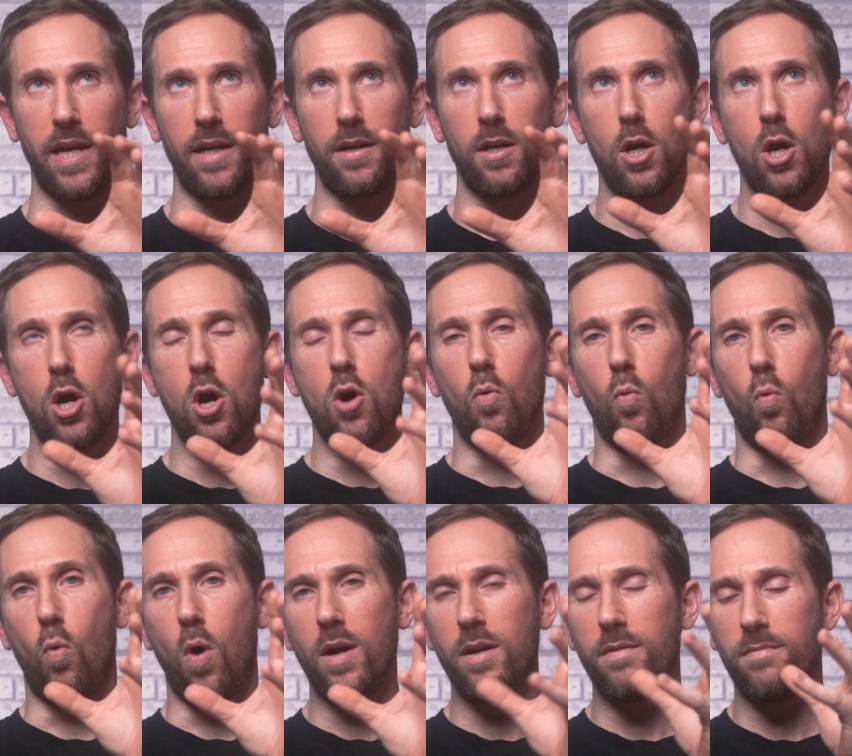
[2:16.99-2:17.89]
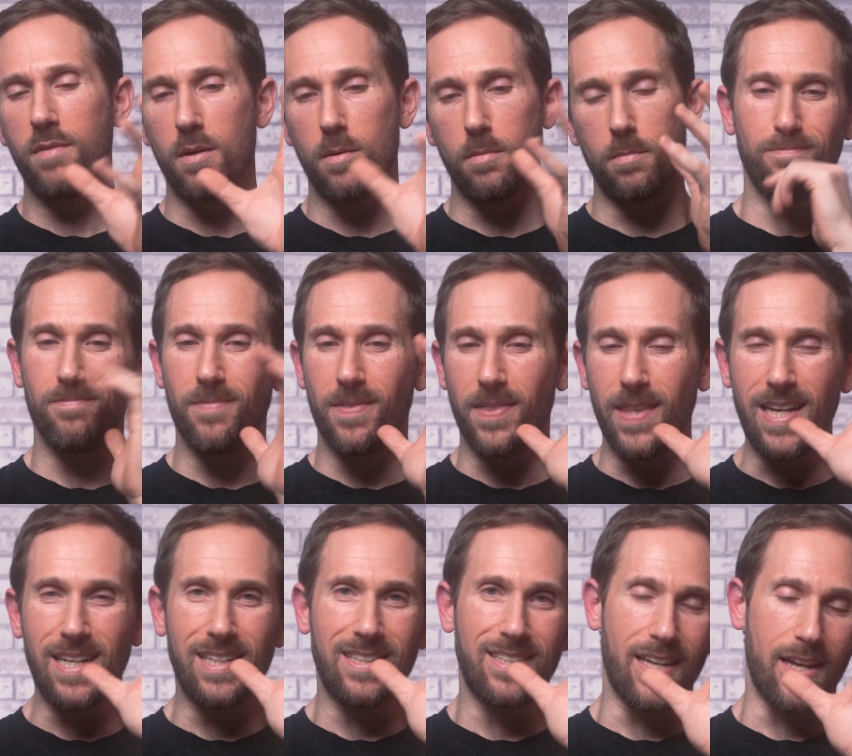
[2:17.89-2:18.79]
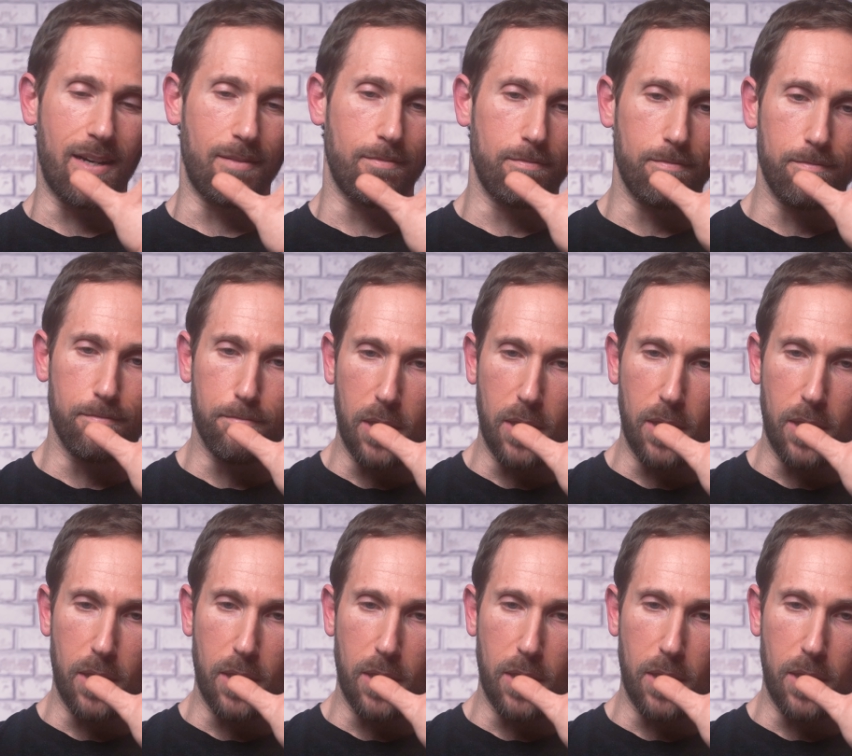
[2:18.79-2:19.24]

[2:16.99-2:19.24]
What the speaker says: And one of the things that